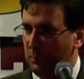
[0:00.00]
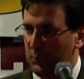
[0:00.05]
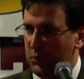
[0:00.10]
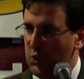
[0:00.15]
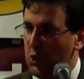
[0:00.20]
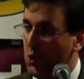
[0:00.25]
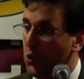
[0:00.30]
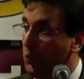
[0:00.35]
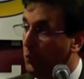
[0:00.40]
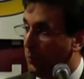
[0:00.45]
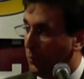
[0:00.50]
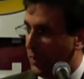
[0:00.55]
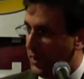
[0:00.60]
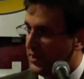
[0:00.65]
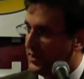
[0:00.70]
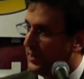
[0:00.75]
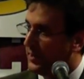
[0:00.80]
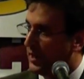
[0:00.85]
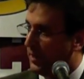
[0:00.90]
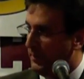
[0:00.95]
new
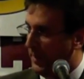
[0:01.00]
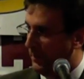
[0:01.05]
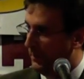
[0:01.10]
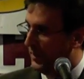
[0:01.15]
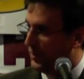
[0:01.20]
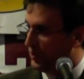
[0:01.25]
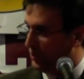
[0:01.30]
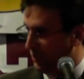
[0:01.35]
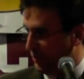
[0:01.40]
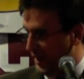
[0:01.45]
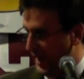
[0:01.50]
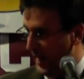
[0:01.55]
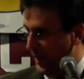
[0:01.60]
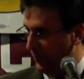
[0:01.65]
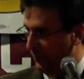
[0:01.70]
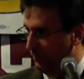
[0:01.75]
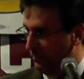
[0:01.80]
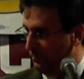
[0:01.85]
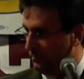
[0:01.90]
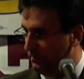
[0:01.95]
prison commitments are down.